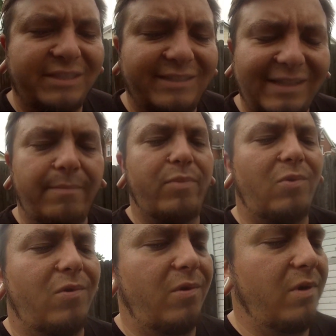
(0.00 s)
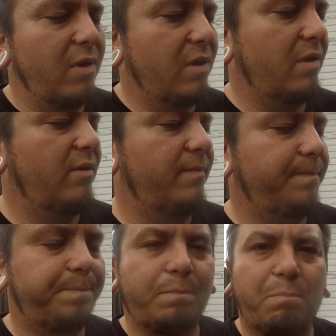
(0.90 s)
simple
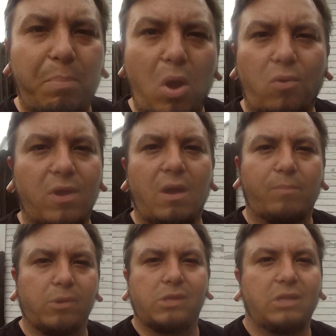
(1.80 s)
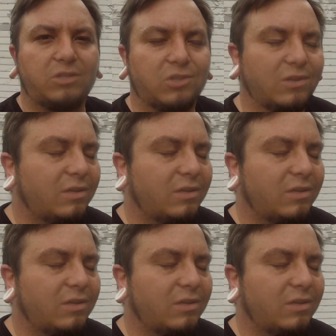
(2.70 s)
bolt-on procedure.